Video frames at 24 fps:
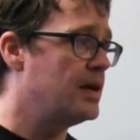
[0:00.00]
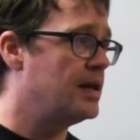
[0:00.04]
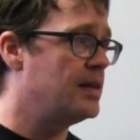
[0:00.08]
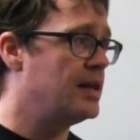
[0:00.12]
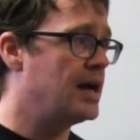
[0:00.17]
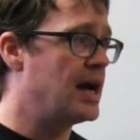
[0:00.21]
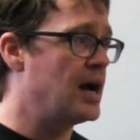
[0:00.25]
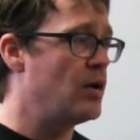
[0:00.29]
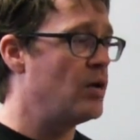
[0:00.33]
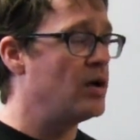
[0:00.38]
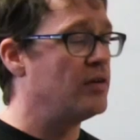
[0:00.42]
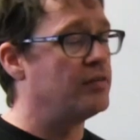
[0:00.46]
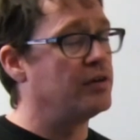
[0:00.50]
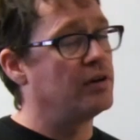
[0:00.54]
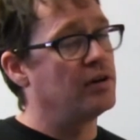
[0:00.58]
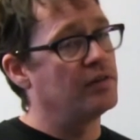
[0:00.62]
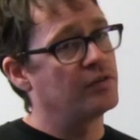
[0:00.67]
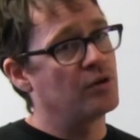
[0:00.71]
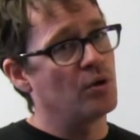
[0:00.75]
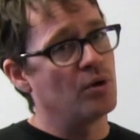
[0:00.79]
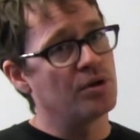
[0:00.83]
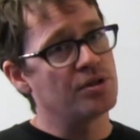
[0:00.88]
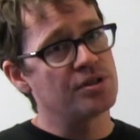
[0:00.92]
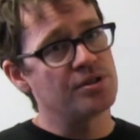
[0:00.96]
However,
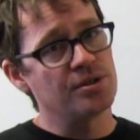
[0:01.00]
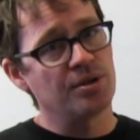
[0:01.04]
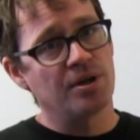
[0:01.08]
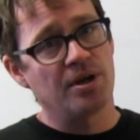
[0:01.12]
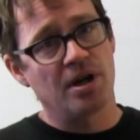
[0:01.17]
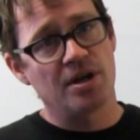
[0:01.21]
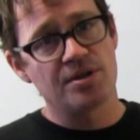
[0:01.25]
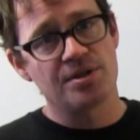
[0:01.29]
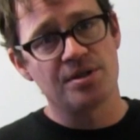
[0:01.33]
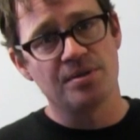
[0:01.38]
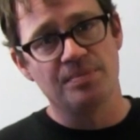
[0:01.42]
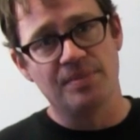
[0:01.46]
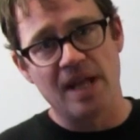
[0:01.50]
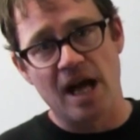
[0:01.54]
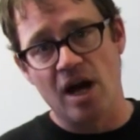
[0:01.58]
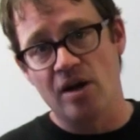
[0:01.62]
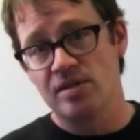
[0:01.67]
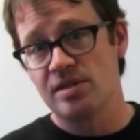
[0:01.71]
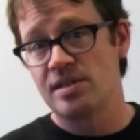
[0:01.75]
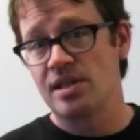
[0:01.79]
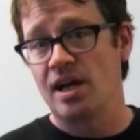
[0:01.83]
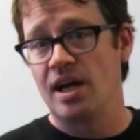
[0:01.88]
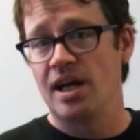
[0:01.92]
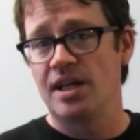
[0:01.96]
of course, there are some
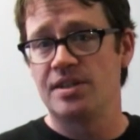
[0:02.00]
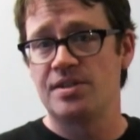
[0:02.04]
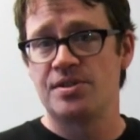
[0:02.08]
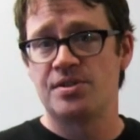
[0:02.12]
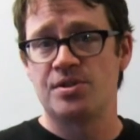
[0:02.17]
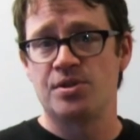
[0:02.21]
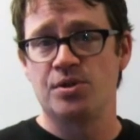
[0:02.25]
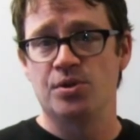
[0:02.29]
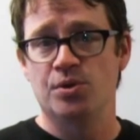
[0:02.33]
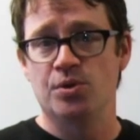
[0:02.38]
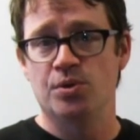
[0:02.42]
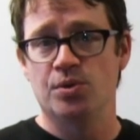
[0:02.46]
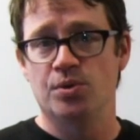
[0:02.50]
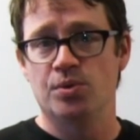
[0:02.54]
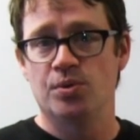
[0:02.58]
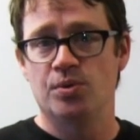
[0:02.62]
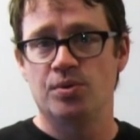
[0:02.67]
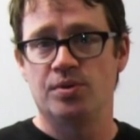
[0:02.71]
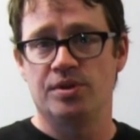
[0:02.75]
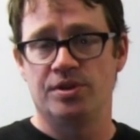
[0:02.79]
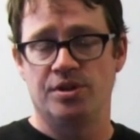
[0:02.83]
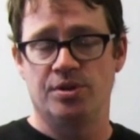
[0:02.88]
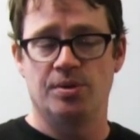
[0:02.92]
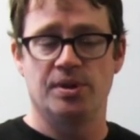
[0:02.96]
downsides to
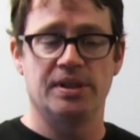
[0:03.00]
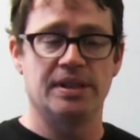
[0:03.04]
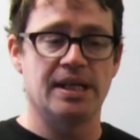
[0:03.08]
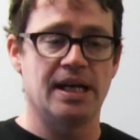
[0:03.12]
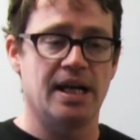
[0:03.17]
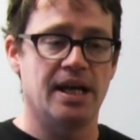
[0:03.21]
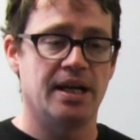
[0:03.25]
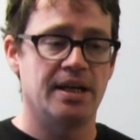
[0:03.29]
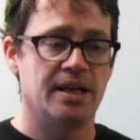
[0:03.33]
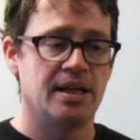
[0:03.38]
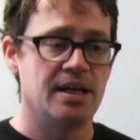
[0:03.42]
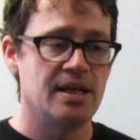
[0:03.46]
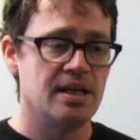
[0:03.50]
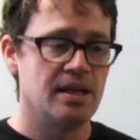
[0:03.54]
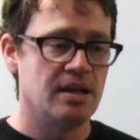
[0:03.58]
doing that.